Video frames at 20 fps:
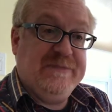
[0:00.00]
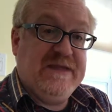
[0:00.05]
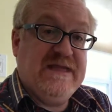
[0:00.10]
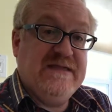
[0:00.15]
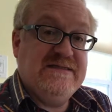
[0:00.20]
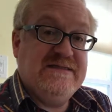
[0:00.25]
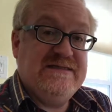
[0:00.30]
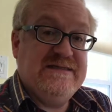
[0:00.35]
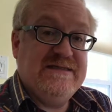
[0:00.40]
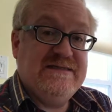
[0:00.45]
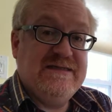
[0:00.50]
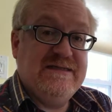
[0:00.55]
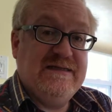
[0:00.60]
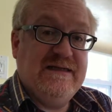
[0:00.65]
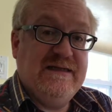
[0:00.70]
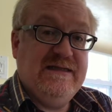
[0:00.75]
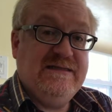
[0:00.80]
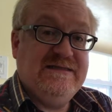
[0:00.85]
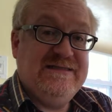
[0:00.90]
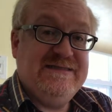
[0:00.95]

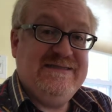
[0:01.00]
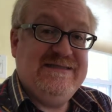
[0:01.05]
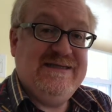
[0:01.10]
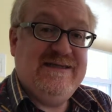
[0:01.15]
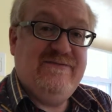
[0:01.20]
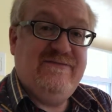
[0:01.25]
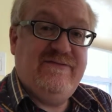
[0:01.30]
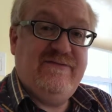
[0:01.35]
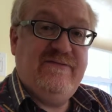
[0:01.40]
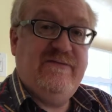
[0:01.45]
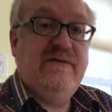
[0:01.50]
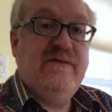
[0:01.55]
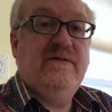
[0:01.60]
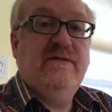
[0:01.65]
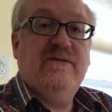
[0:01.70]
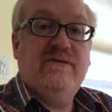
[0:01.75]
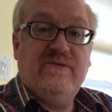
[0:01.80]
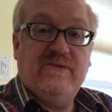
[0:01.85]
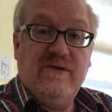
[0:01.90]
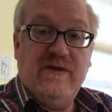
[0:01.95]
consistently stiff
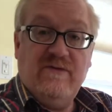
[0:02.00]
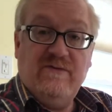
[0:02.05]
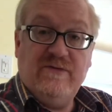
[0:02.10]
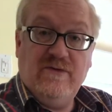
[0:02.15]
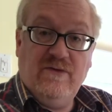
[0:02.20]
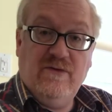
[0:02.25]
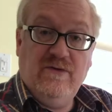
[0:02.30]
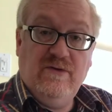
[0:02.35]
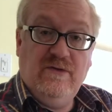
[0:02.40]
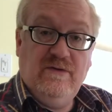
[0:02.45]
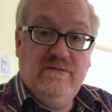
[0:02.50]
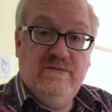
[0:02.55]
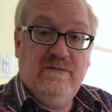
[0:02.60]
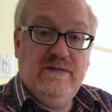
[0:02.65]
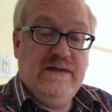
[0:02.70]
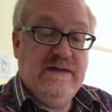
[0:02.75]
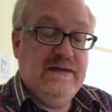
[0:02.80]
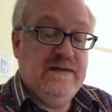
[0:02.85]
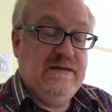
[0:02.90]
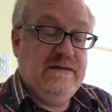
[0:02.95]
throughout the whole
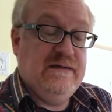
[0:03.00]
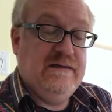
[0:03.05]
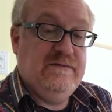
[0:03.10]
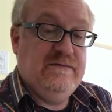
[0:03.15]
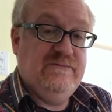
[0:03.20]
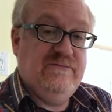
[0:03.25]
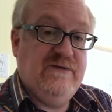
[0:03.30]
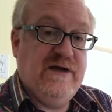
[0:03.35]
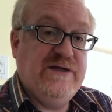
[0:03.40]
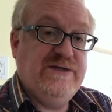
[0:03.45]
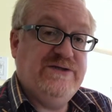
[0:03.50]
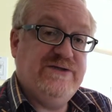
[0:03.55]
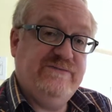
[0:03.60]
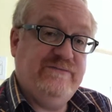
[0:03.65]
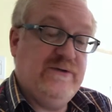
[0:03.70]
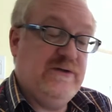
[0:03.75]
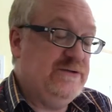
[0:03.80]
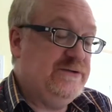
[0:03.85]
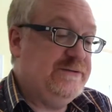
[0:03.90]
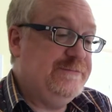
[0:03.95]
range
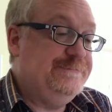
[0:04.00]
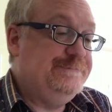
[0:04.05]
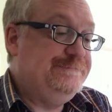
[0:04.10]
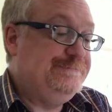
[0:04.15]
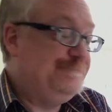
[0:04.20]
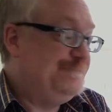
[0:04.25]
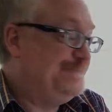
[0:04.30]
of motion.